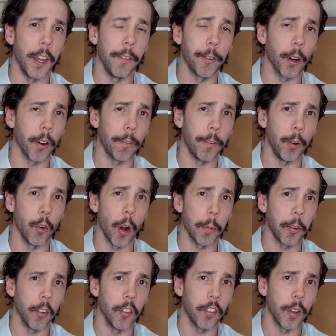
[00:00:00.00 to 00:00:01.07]
You've got a few
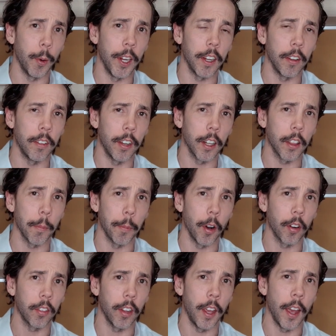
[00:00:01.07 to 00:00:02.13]
options that where you can tick the
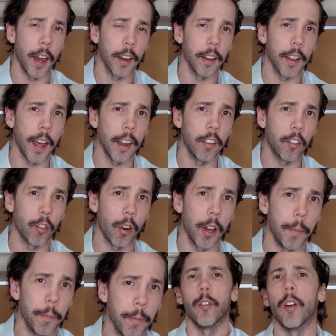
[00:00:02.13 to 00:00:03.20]
box there under that
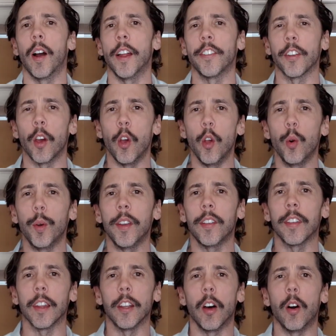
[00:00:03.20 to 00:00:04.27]
stream. Right, so who is
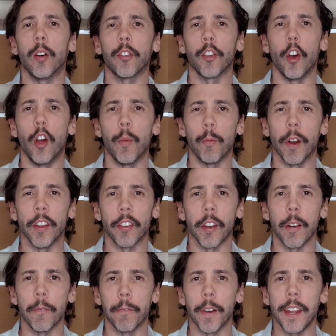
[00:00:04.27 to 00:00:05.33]
the long-term
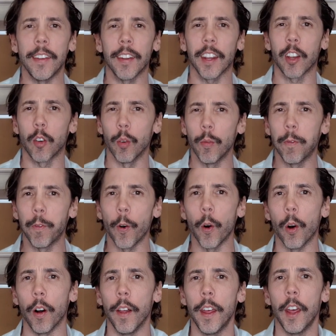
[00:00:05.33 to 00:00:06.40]
resident visa good
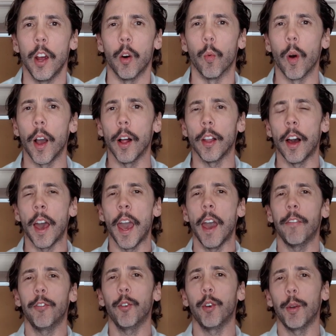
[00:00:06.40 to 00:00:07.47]
for? Well, I
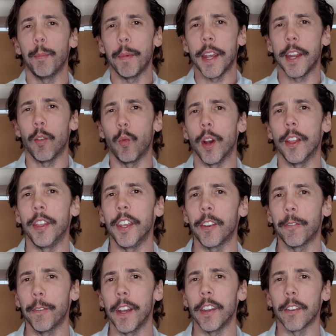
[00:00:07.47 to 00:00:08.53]
have to admit, when
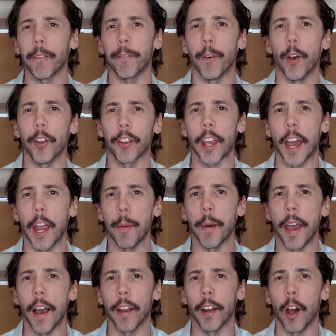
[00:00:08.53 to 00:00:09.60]
this visa first came
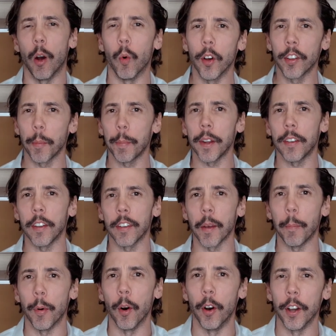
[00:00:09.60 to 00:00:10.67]
out, I was a bit
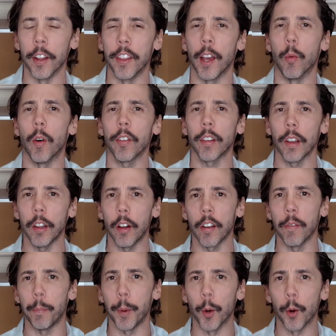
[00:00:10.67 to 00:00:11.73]
disappointed. There was a lot
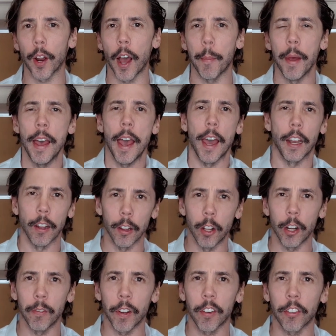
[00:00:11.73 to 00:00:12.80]
of build-up and a
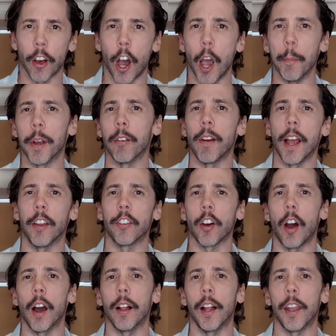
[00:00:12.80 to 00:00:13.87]
lot of excitement around
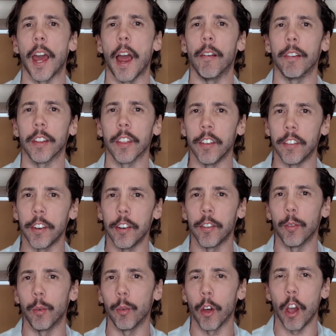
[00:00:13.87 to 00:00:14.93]
Thailand having the
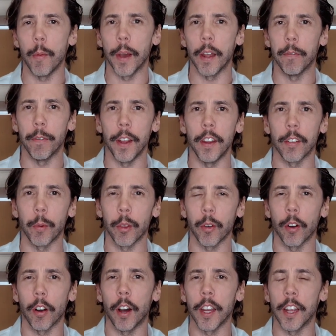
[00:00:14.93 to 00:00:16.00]
digital nomad visa. We
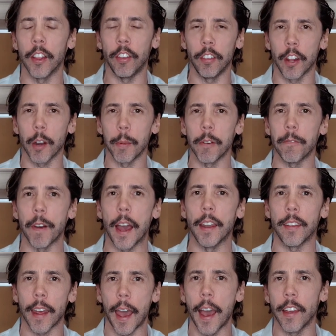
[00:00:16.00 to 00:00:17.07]
thought, oh yeah, this is going to be
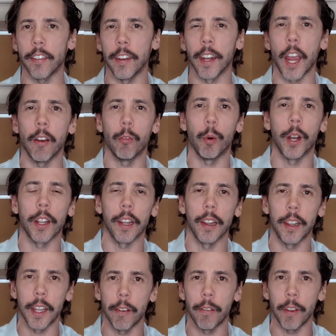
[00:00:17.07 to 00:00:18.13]
fantastic. Everyone
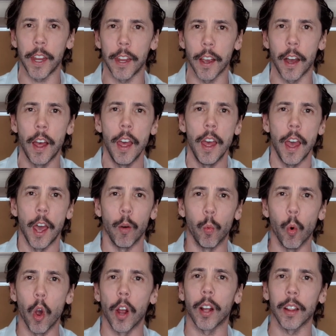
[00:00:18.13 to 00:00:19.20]
can live here and
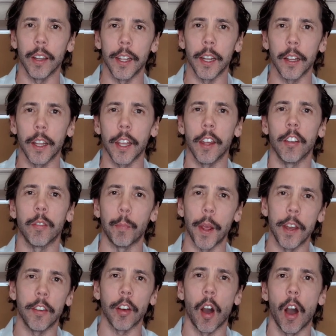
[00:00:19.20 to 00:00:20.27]
work legally and
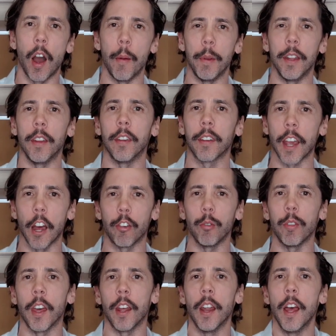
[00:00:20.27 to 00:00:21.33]
spend time in this
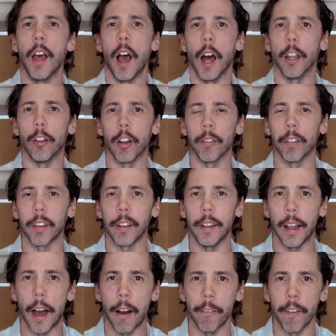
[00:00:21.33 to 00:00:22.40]
country that a lot of us
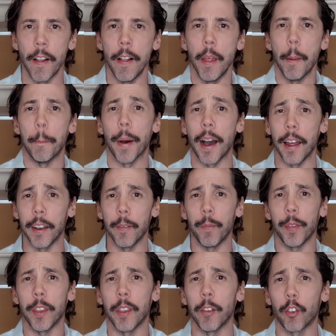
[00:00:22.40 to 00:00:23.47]
love. But
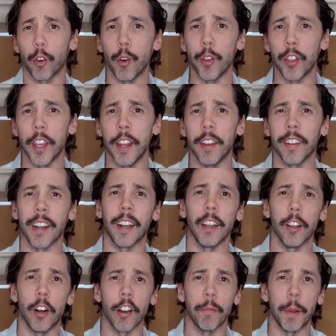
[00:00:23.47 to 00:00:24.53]
the truth is that a
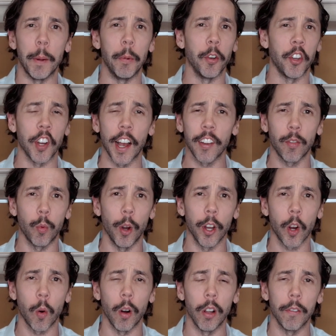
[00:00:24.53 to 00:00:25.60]
lot of people just won't
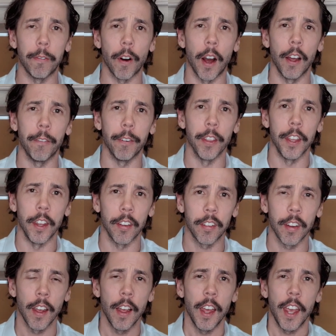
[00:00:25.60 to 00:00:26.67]
qualify for
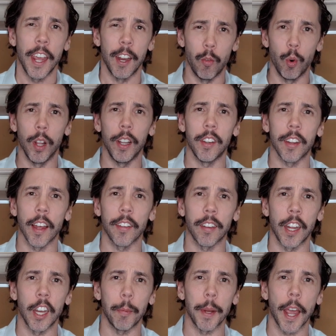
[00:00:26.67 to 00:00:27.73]
this. It really does
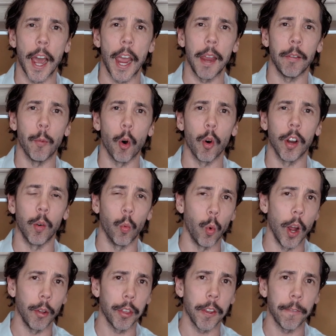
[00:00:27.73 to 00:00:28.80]
seem to be aimed more at
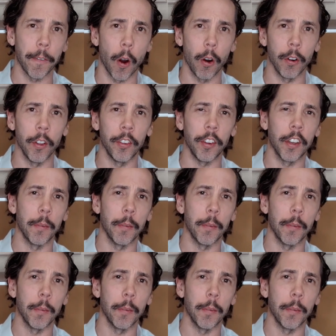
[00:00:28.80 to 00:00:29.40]
wealthy foreigners.